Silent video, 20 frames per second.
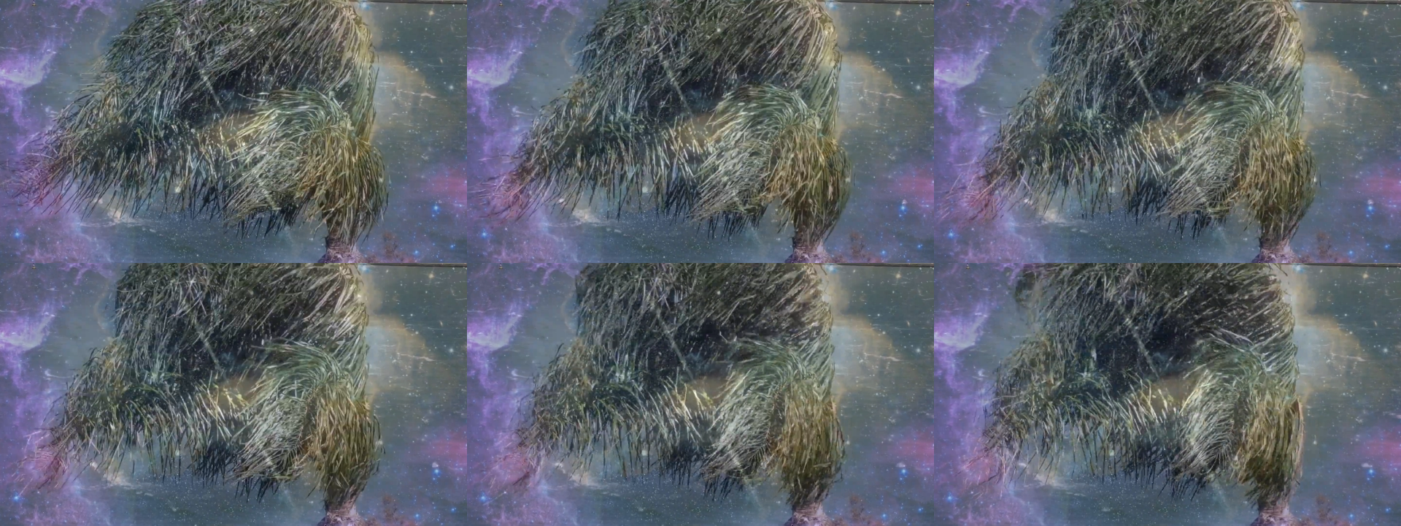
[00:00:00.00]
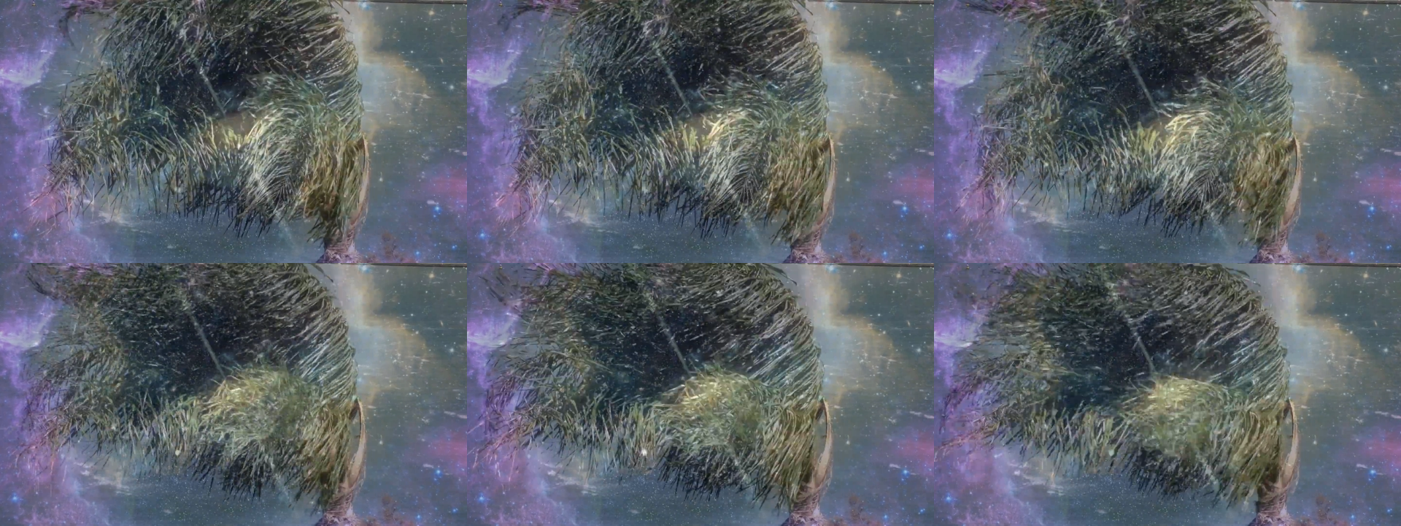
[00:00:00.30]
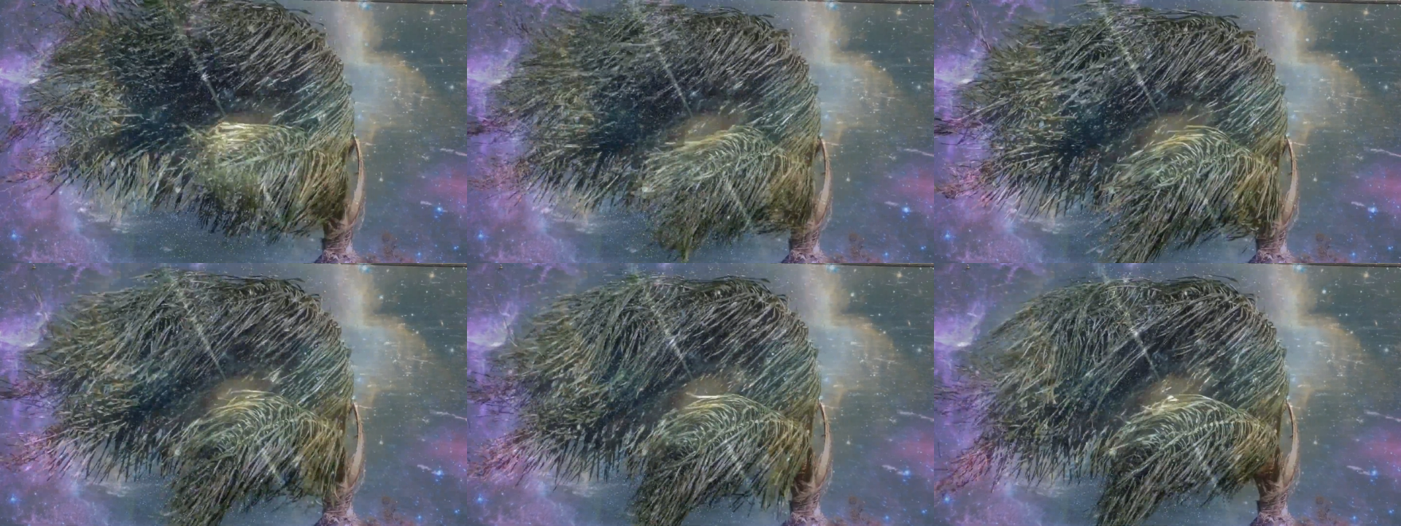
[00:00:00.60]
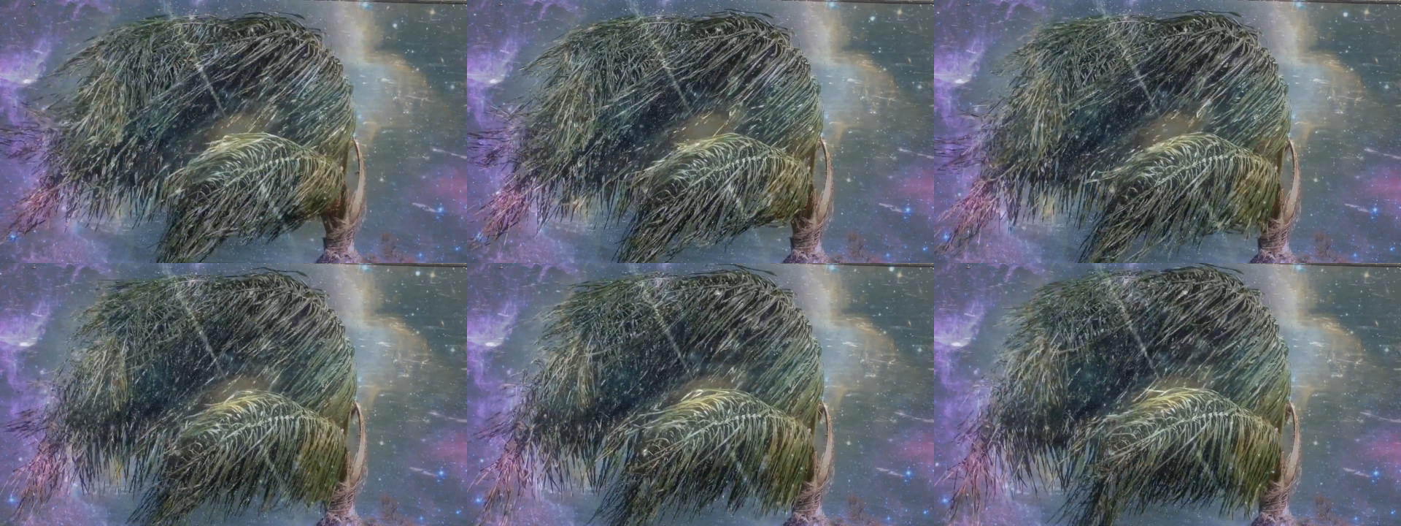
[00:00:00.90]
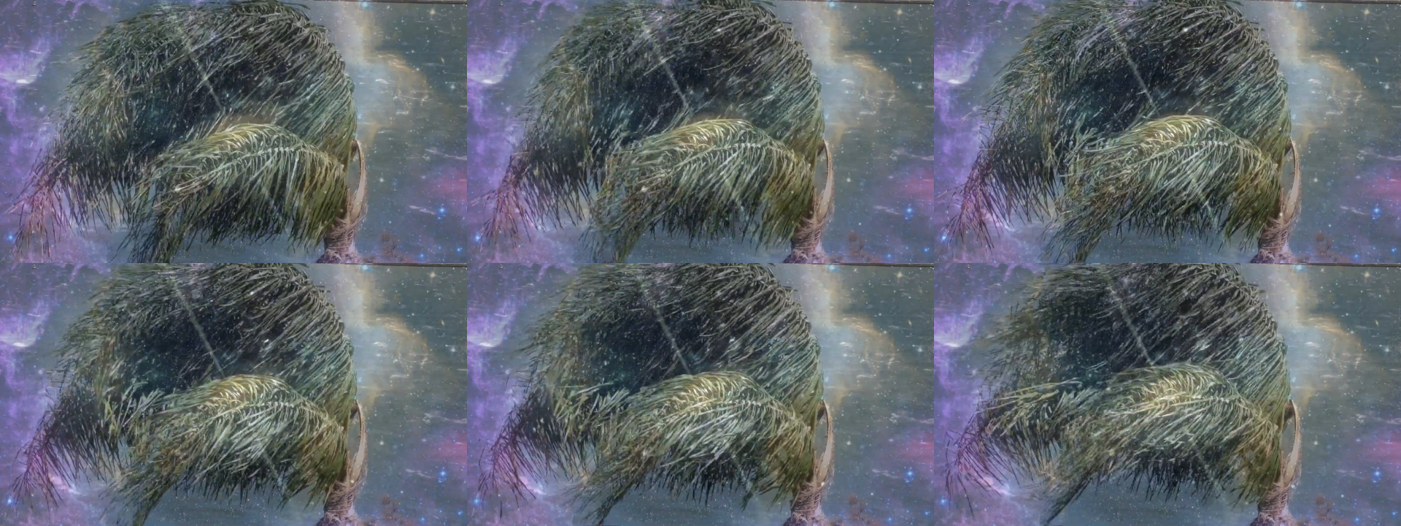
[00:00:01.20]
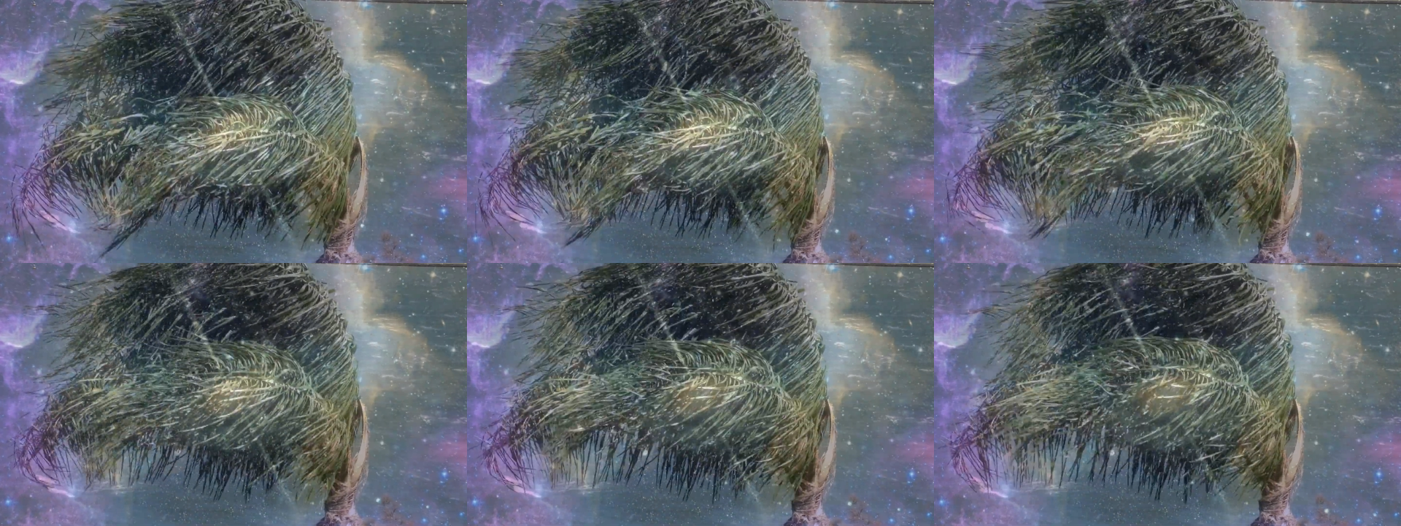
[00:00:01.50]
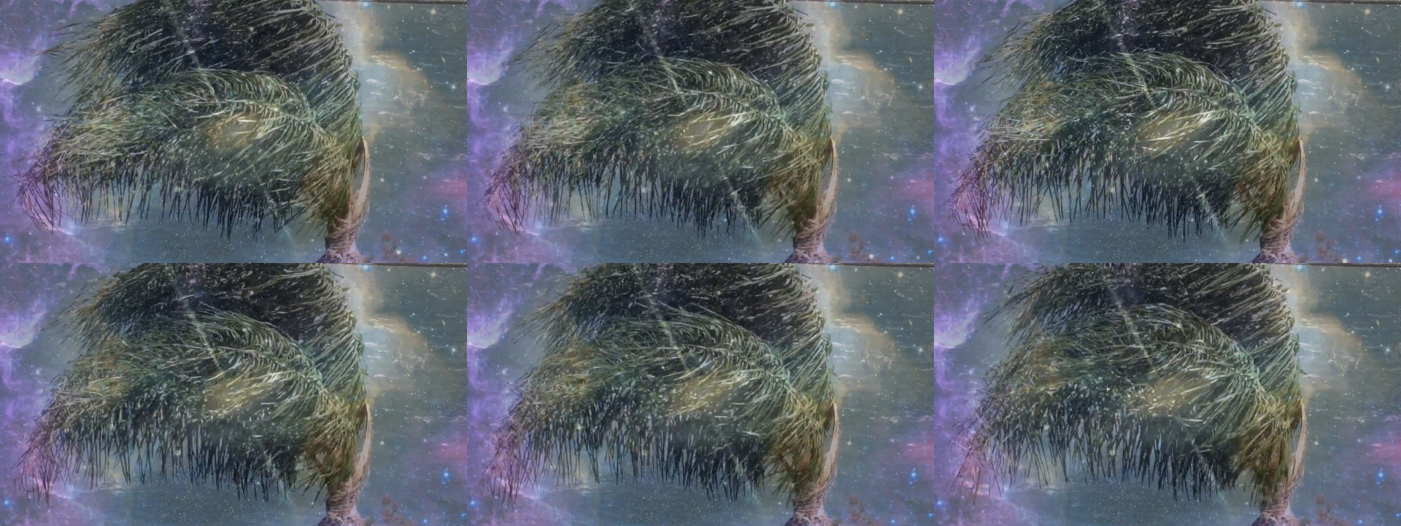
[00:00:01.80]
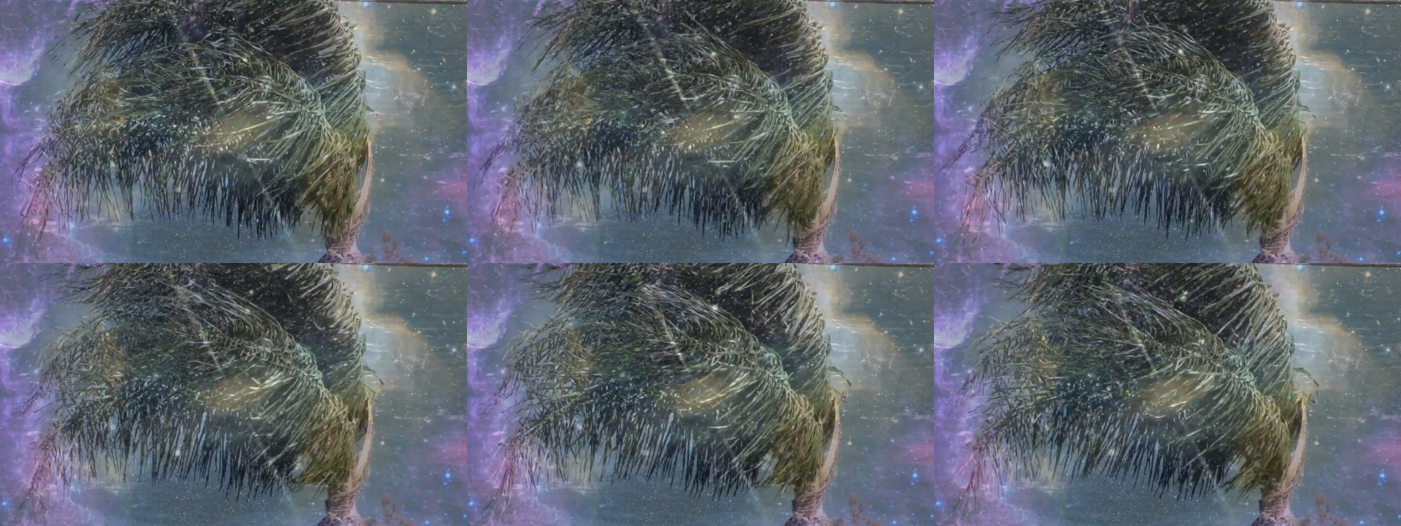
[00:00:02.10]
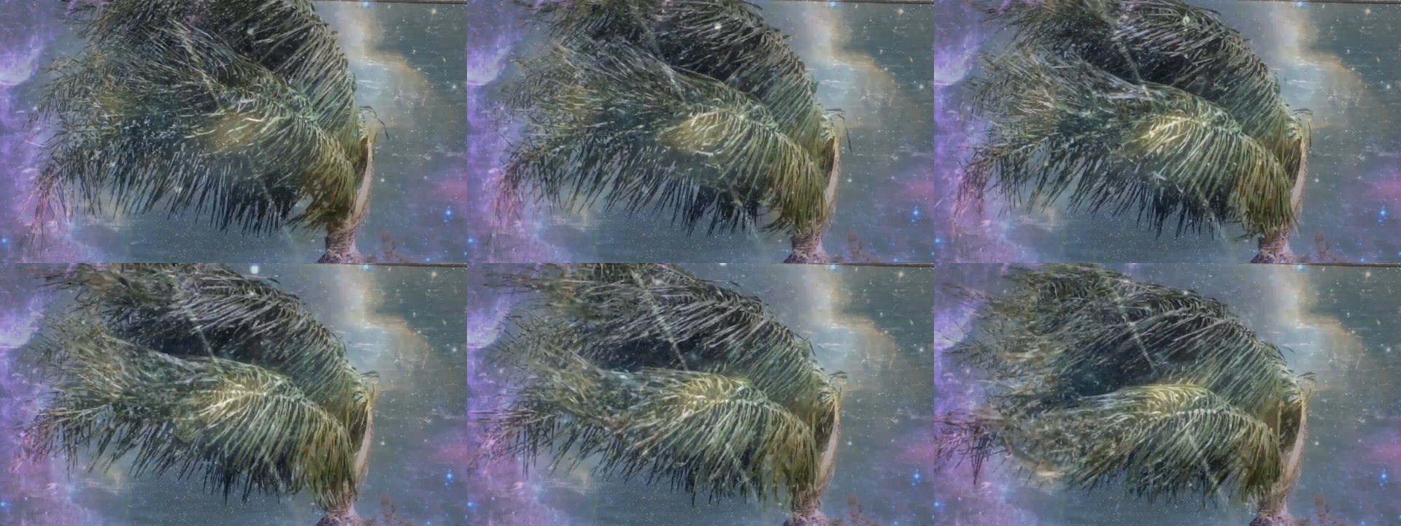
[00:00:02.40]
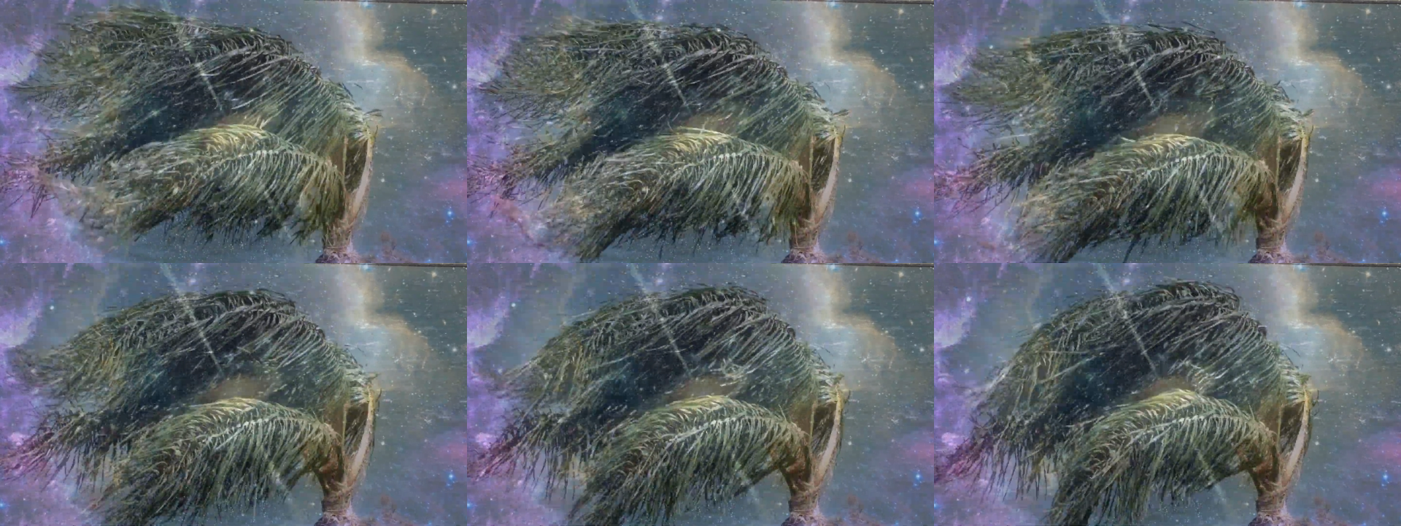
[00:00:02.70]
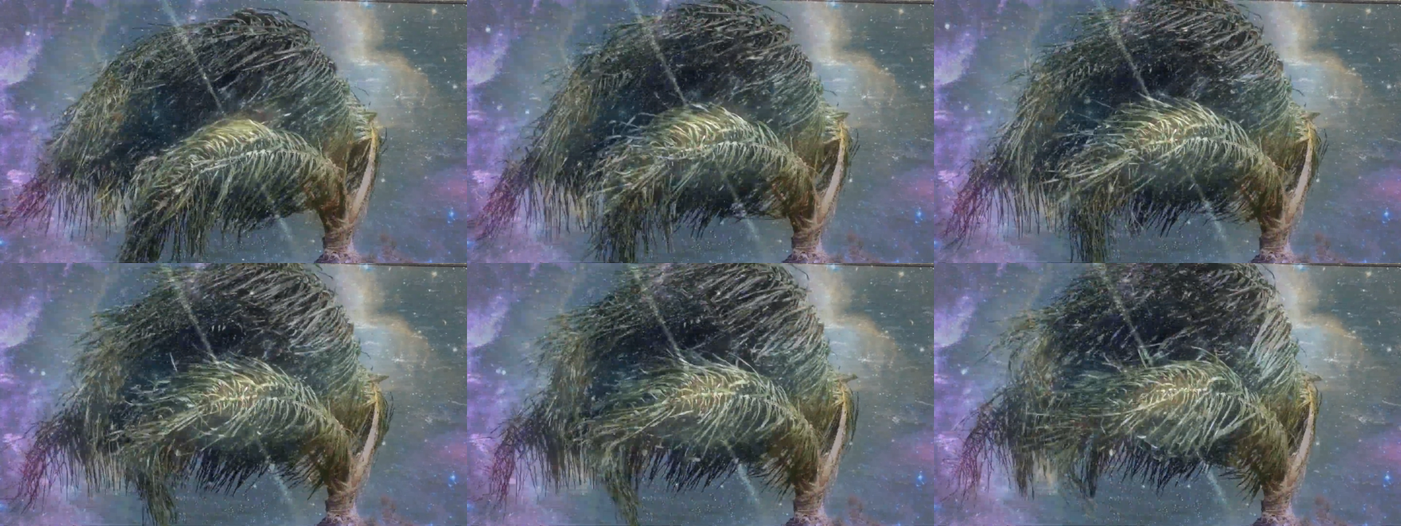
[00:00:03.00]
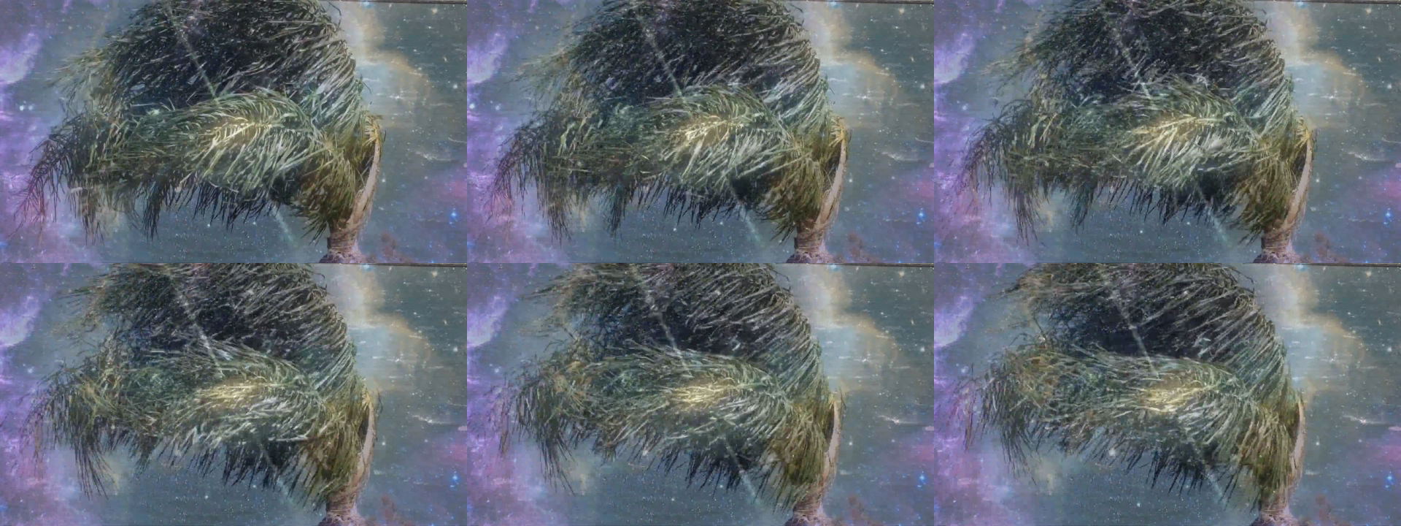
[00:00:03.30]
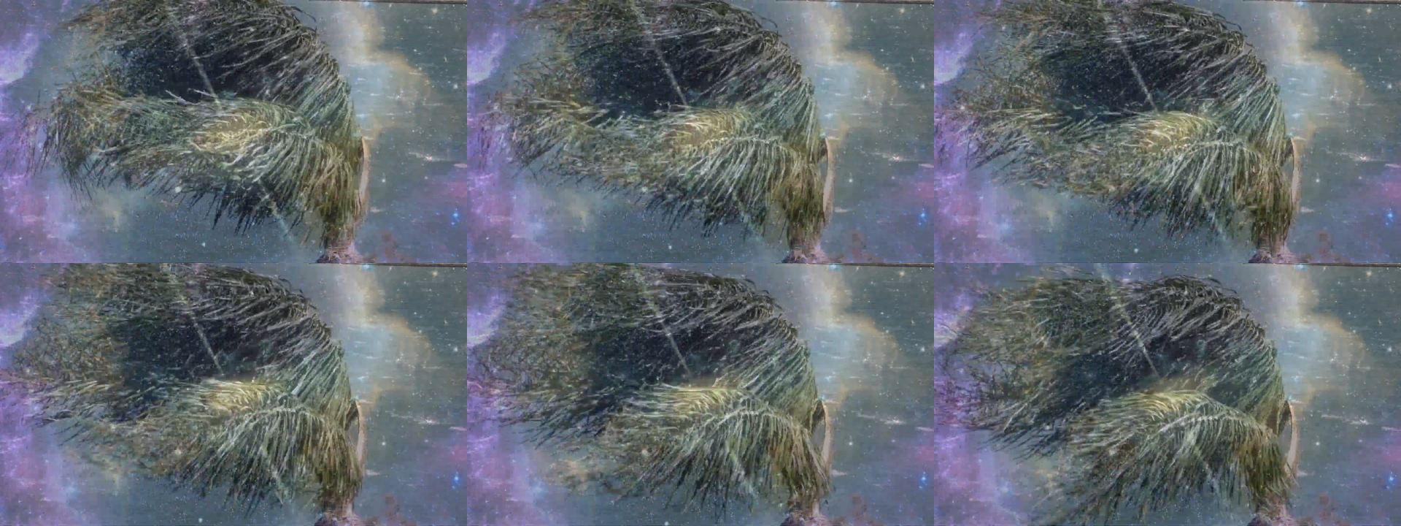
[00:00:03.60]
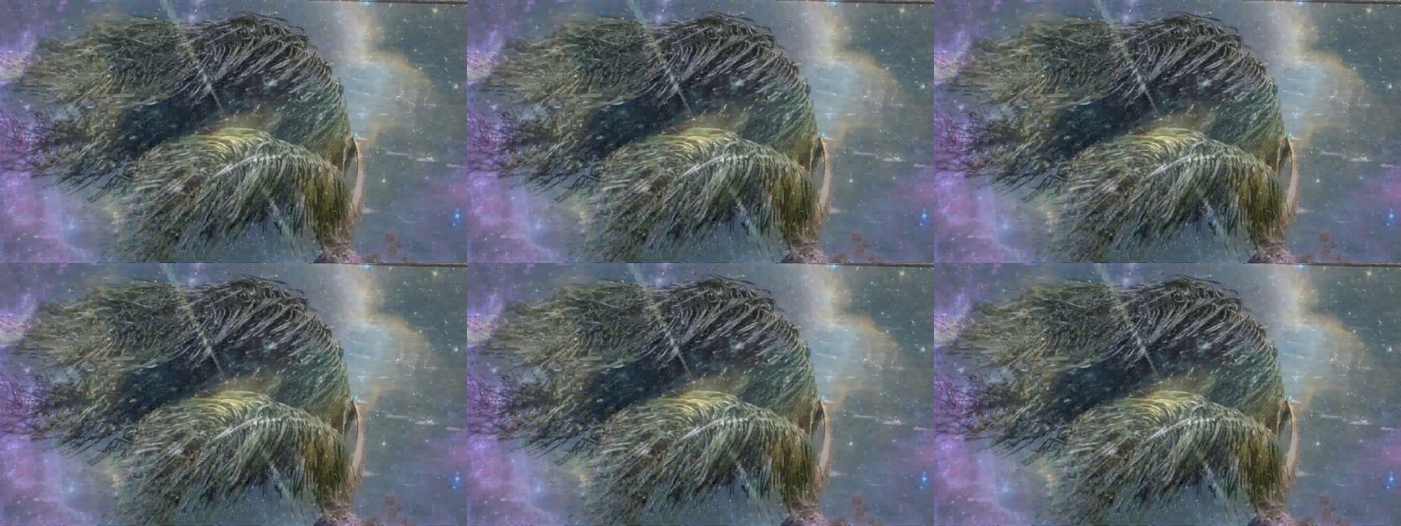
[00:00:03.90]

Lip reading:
[unreadable: no face in view]